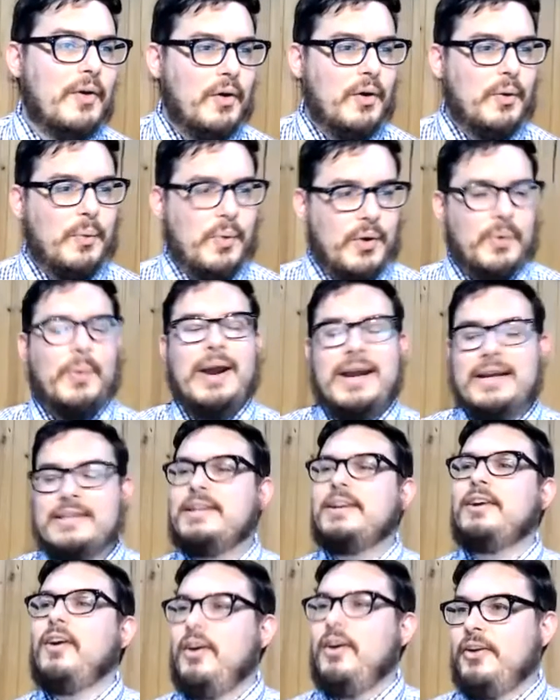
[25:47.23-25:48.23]
or we're
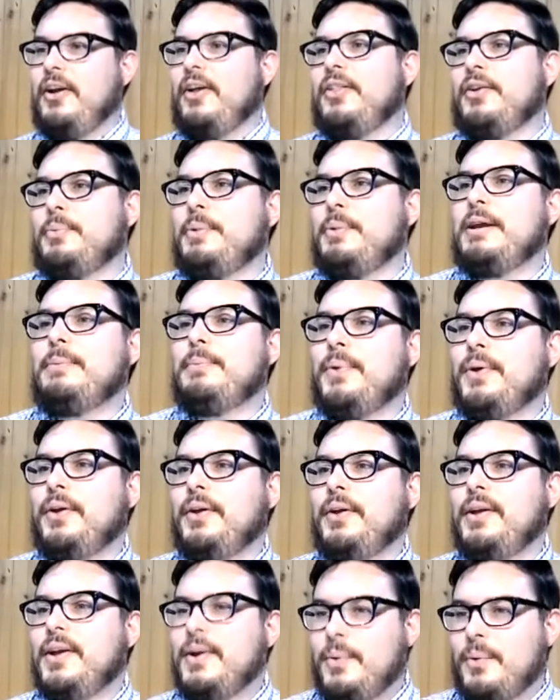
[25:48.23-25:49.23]
waiting on other
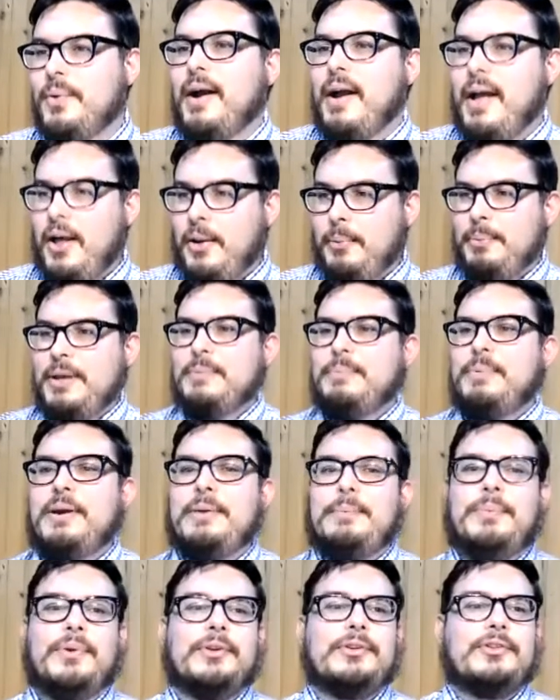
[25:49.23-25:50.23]
people, we're helping
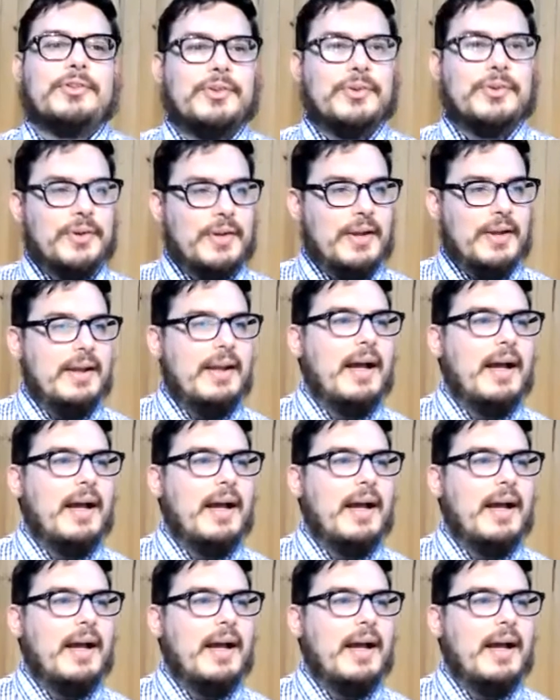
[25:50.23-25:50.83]
people to